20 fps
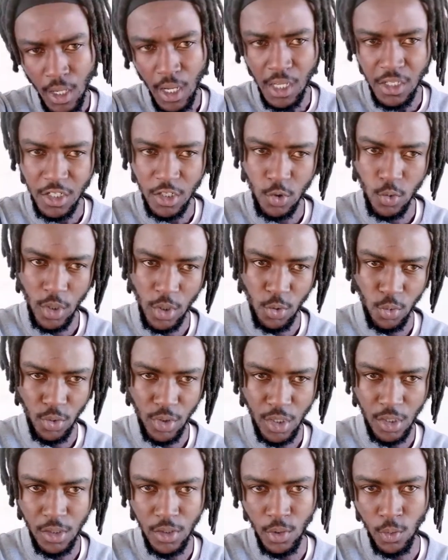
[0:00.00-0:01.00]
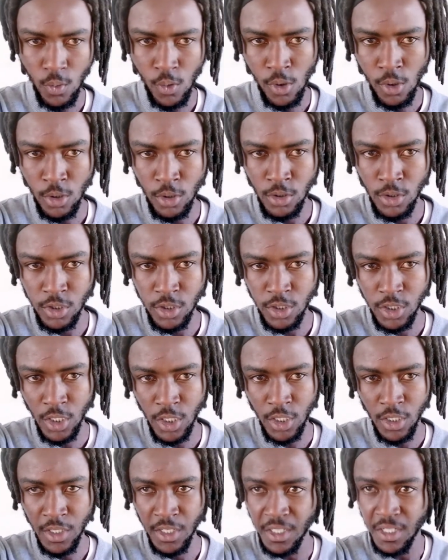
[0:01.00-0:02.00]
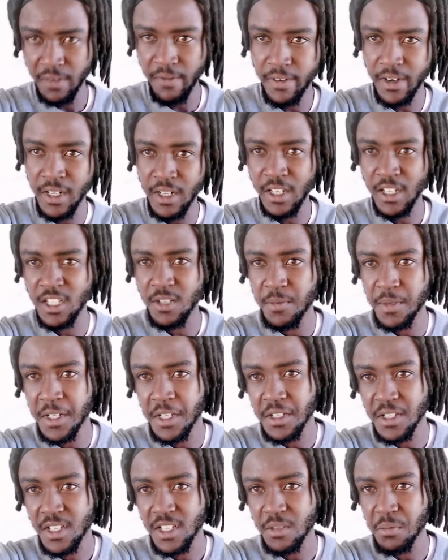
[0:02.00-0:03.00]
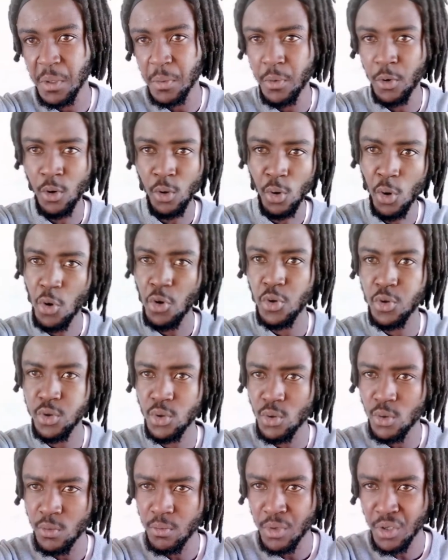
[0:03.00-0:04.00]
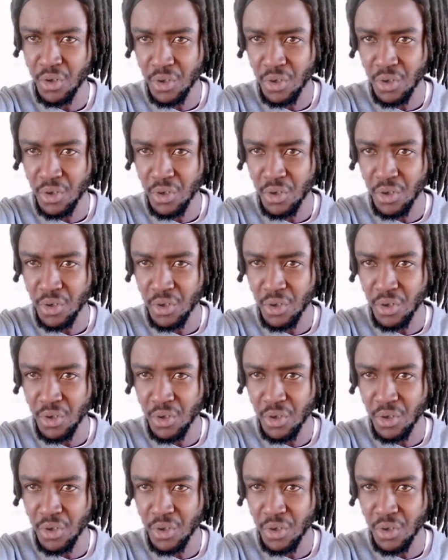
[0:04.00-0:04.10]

I just want to tell the world the different experiences people go through,